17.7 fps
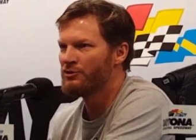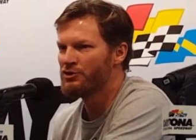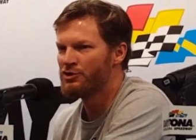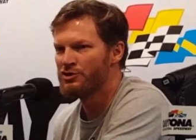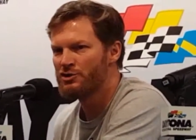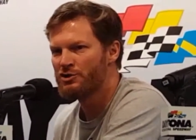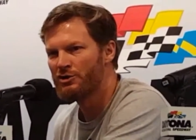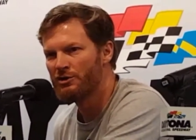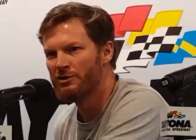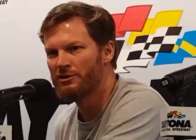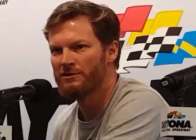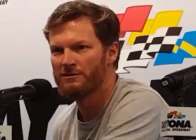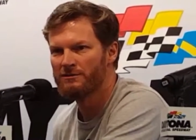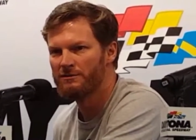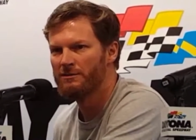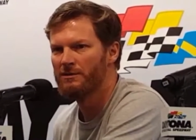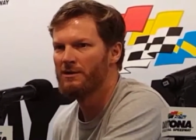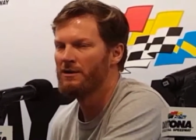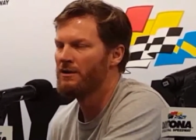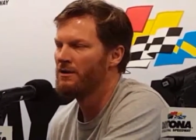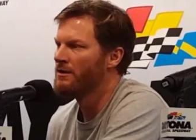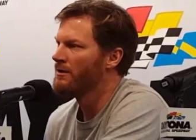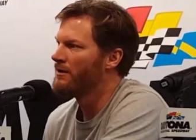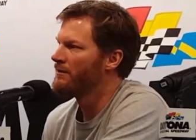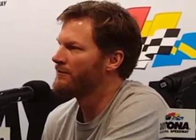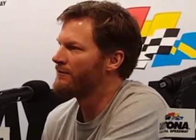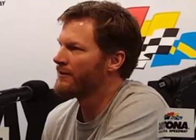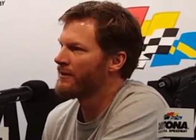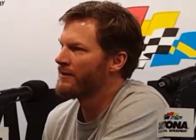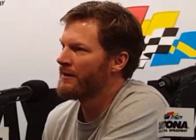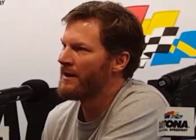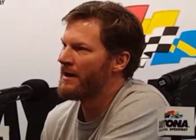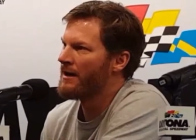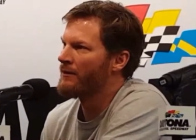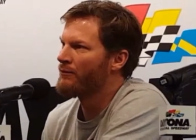You just couldn't
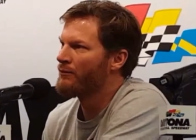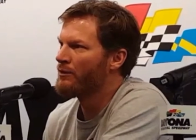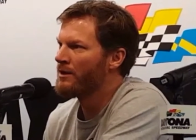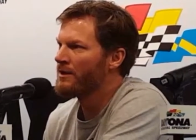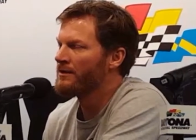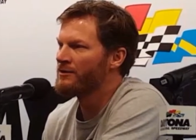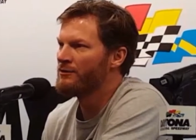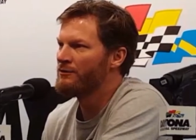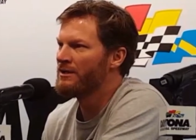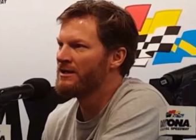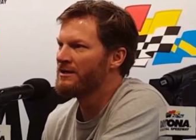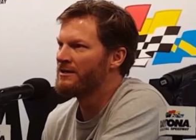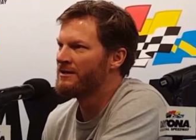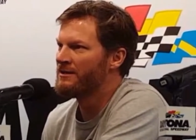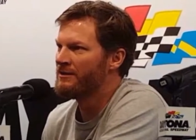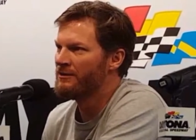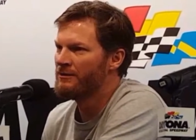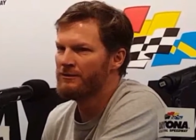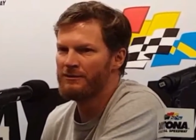figure out what you needed to